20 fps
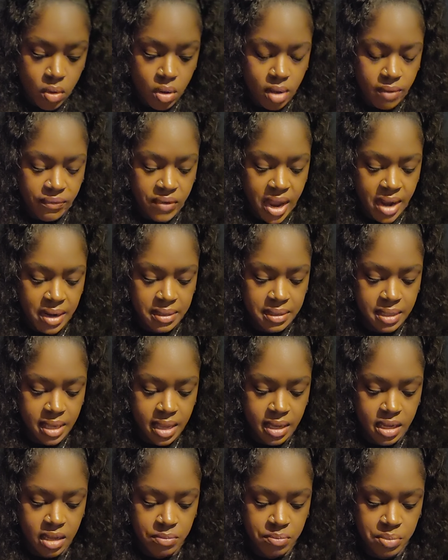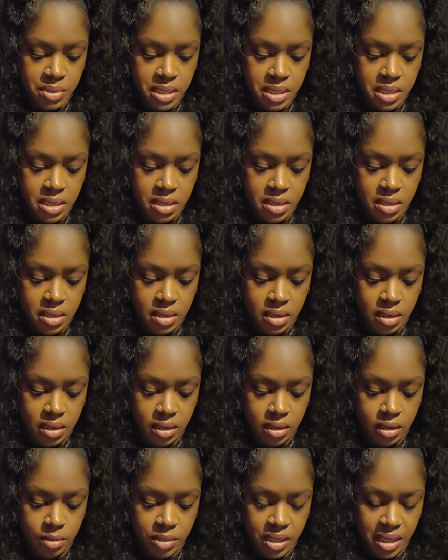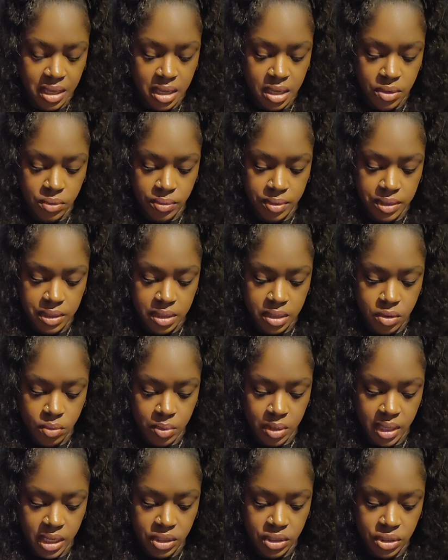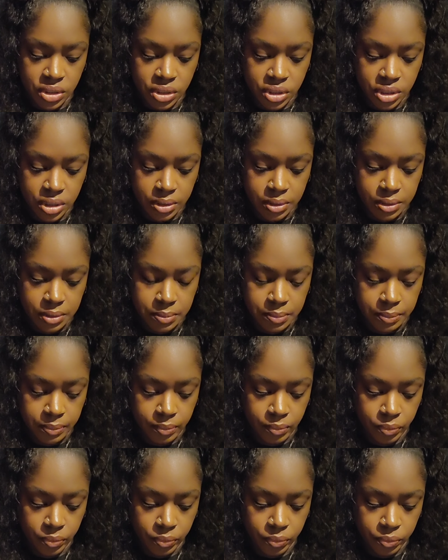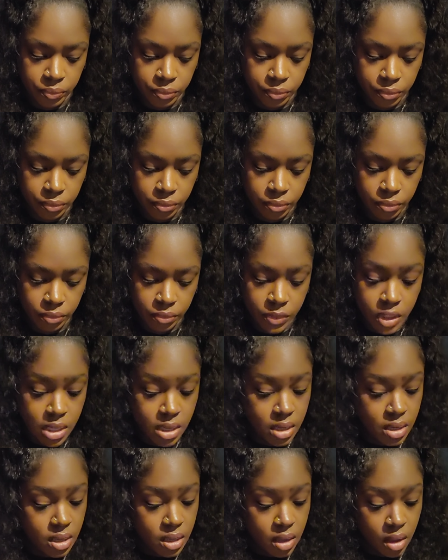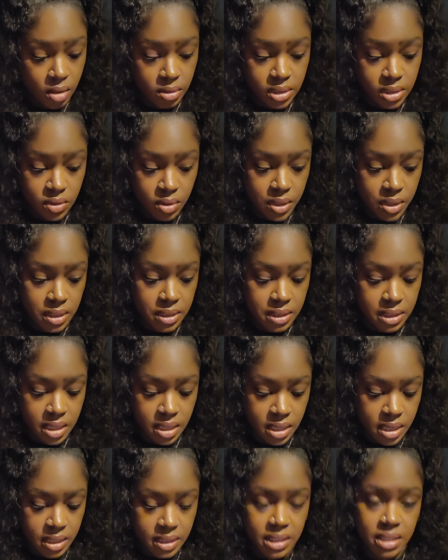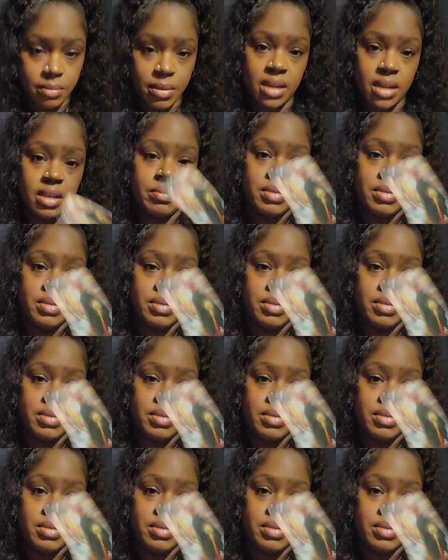a fire sign could be um, a hindrance in a relationship. Also, I'm going to say again, somebody could be